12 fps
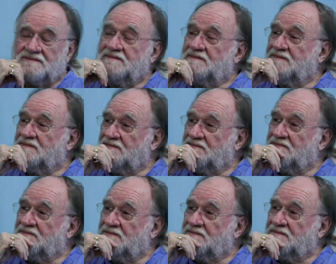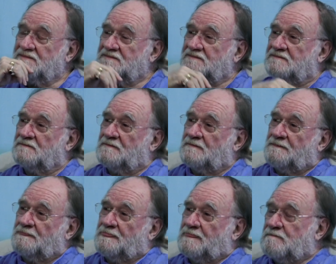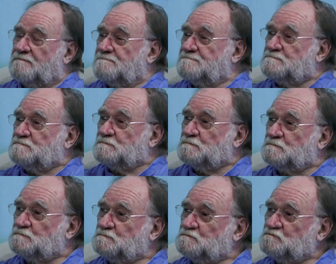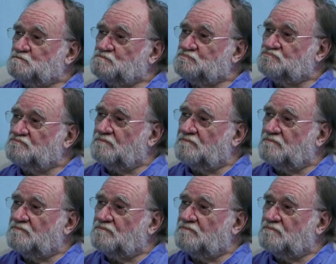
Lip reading: Das war sein großes Geschenk